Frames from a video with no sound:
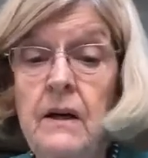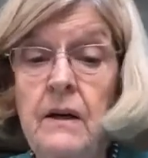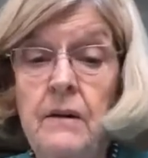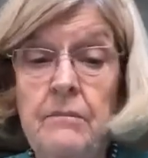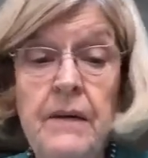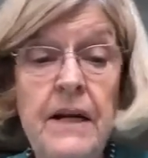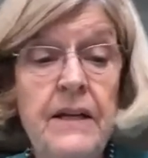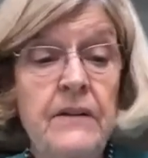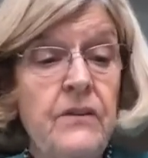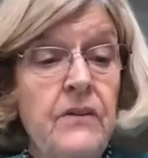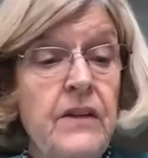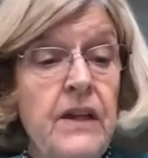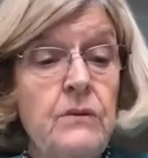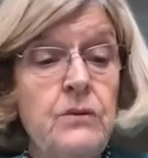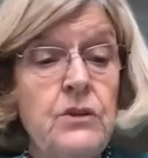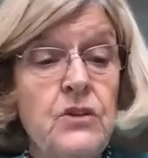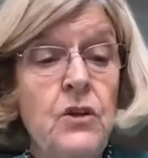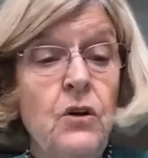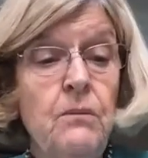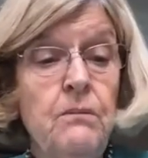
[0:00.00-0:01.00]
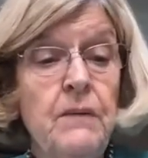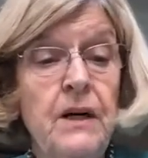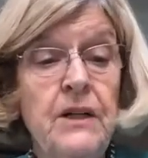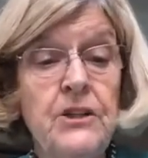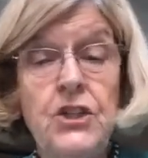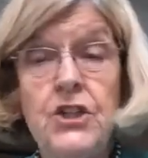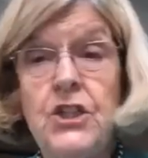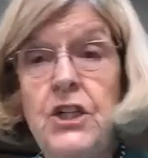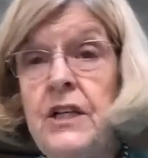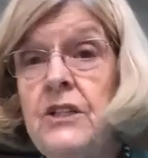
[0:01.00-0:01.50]
meant that there was not
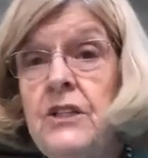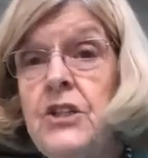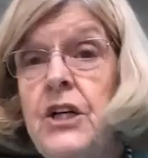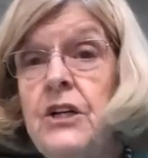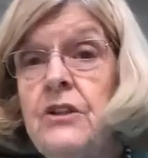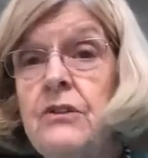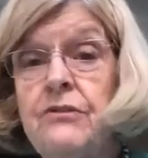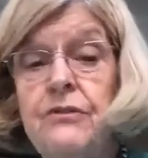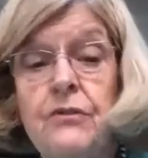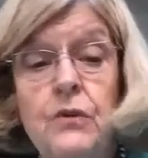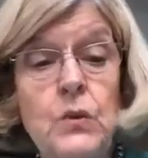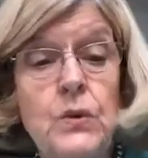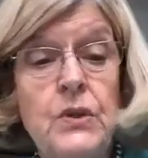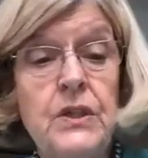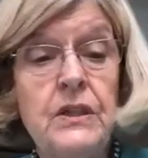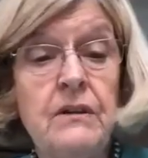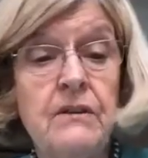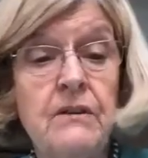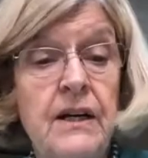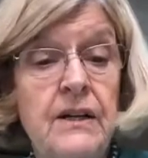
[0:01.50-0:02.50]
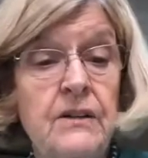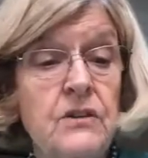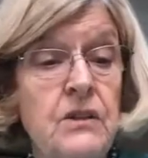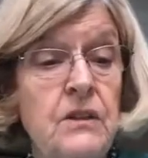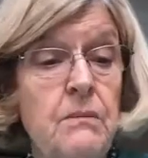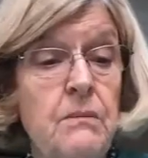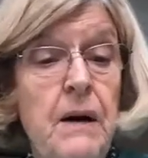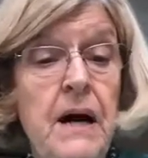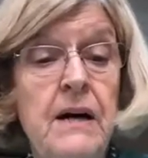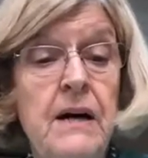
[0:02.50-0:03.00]
much change out of
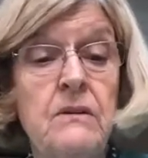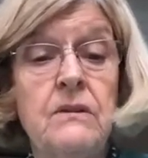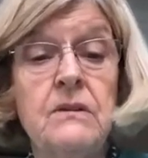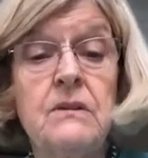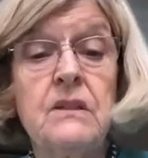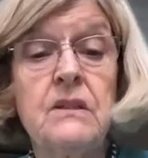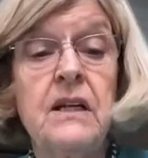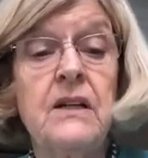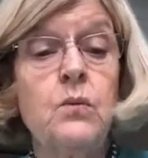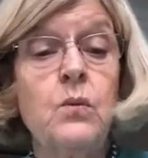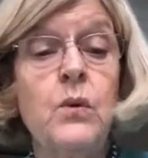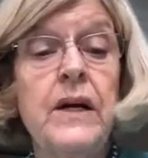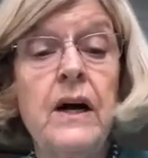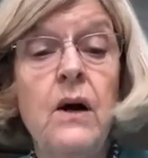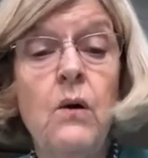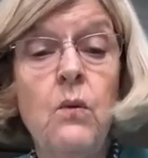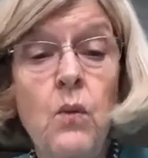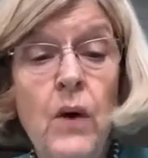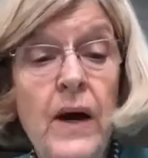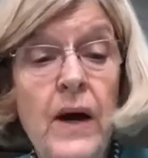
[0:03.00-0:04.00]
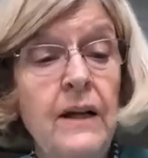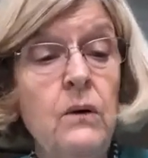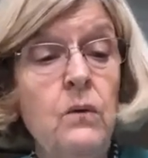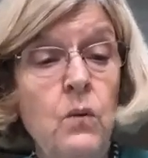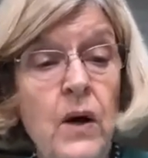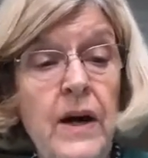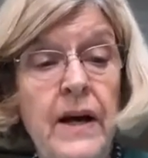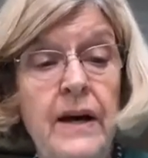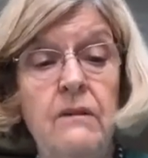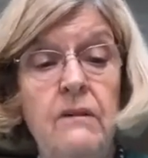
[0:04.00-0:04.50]
£14,000, and we are well
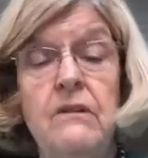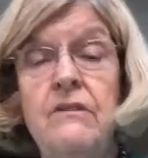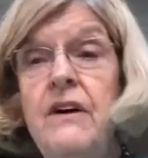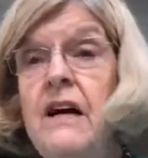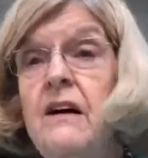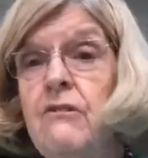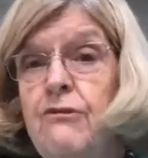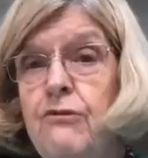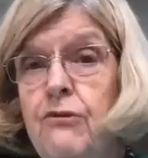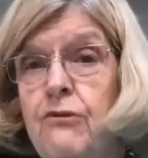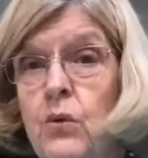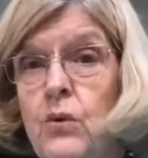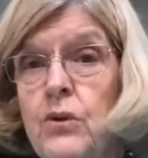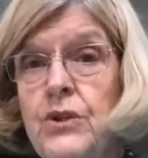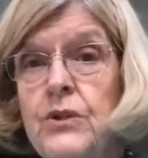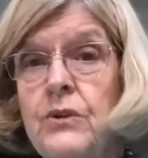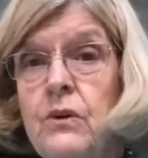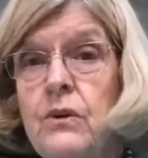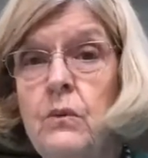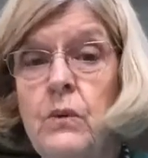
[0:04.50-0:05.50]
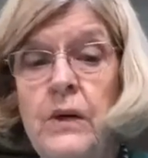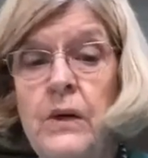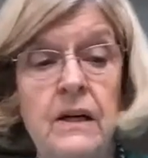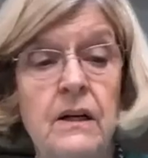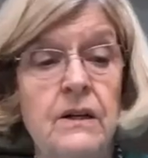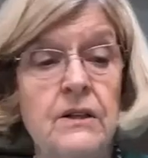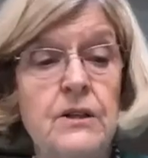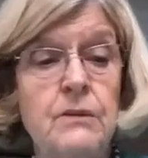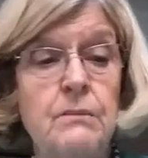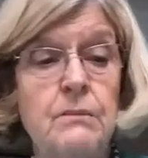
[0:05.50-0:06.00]
aware of how fortunate we
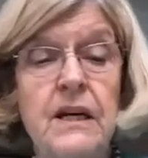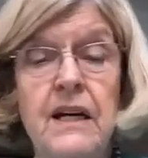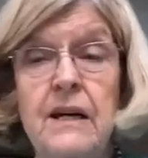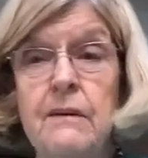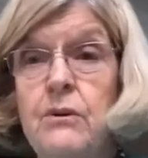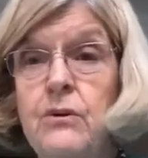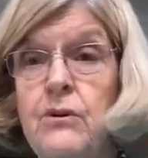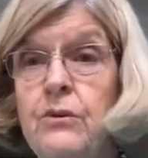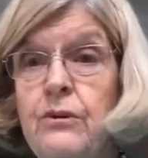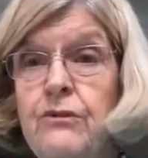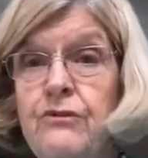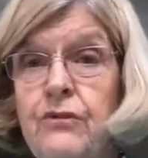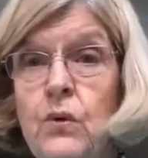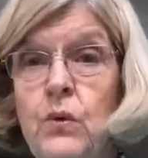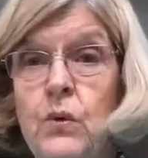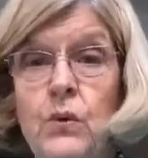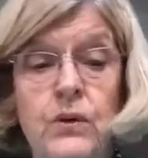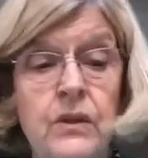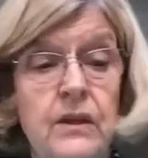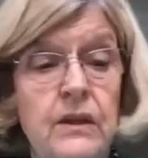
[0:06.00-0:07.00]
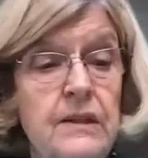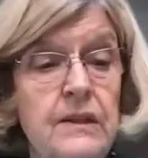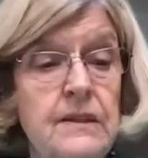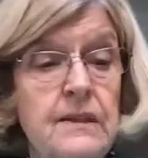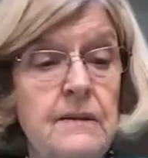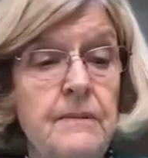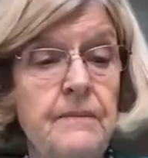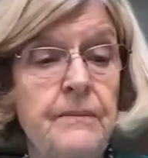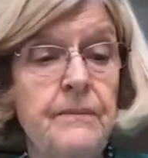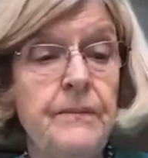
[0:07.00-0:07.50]
are to be able to afford this.